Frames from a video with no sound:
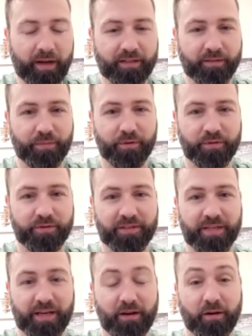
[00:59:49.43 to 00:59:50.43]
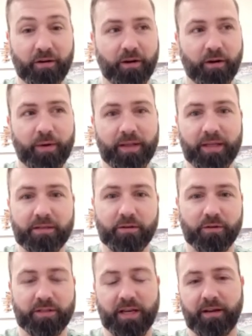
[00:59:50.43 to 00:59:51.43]
As opposed to saying, oh, you know what, let's go
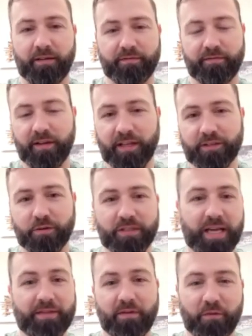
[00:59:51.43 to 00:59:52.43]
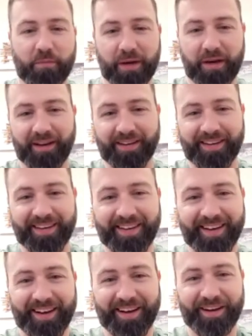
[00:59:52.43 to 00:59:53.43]
save, let's go save everybody,
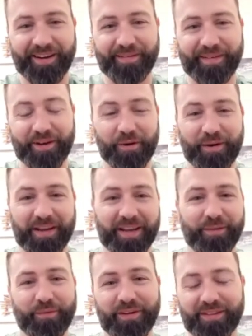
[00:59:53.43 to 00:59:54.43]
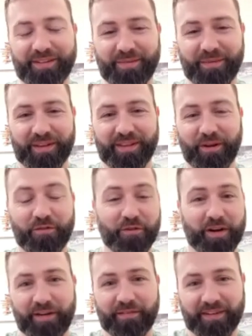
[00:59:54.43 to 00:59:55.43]
um, and going in with with
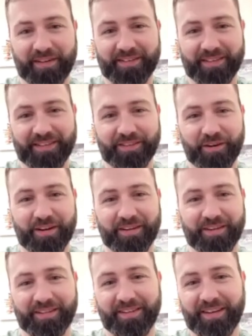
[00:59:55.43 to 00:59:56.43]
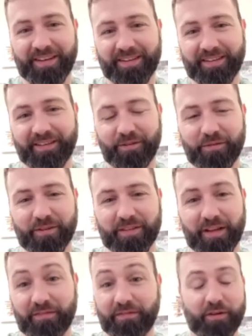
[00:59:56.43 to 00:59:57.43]
overconfidence and trying to to do the
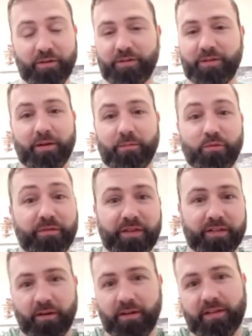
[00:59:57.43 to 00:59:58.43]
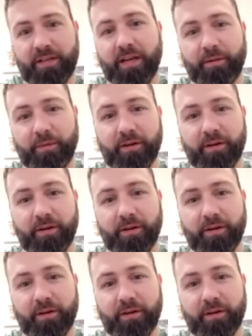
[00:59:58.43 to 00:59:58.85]
stuff that you see on movies all the time.